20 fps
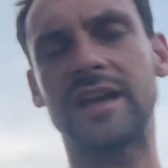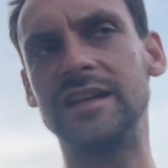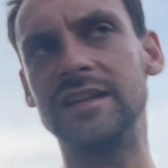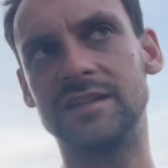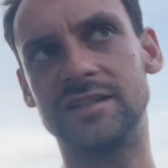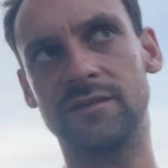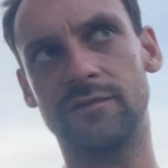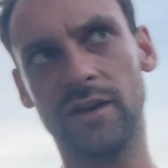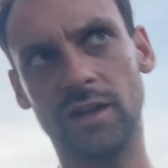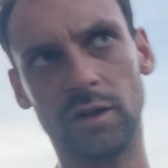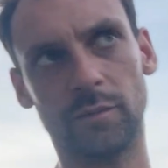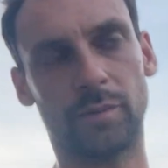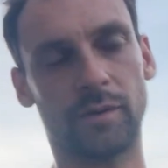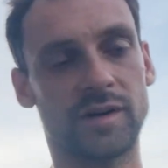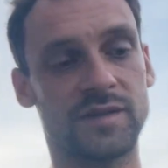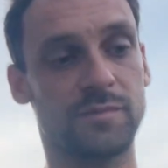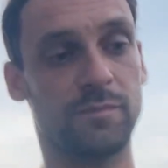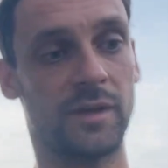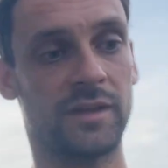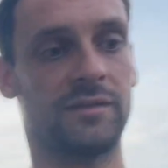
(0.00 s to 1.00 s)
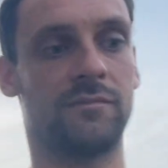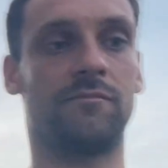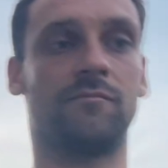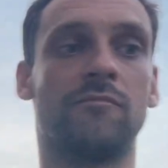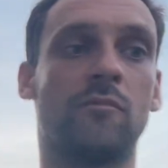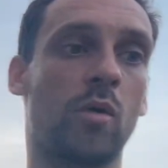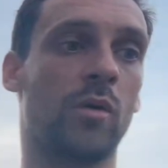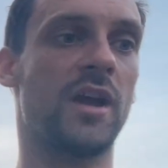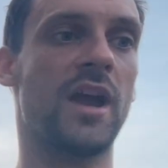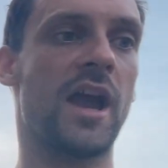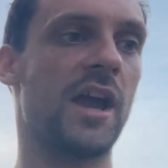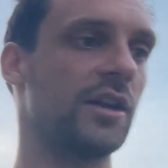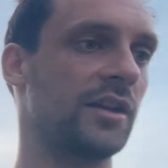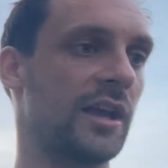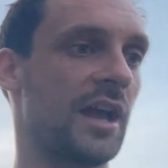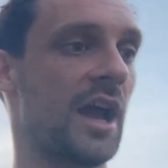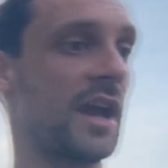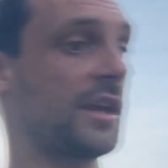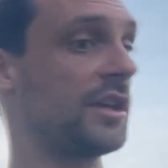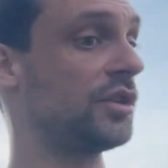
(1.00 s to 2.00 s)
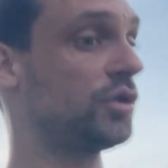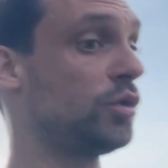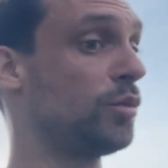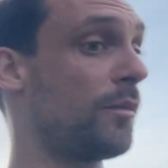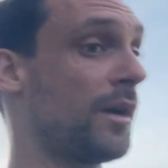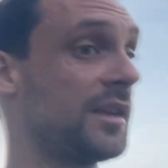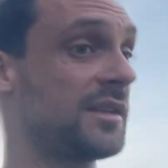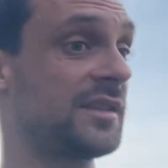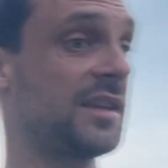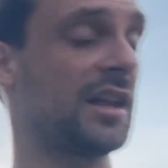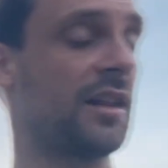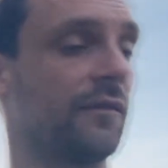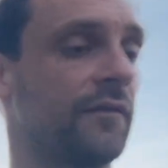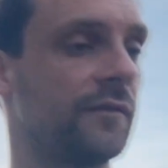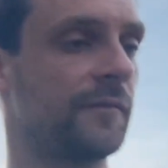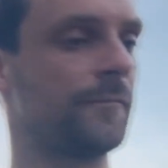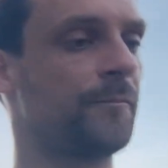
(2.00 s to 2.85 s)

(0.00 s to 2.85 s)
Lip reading: need developers, but okay, I can do myself.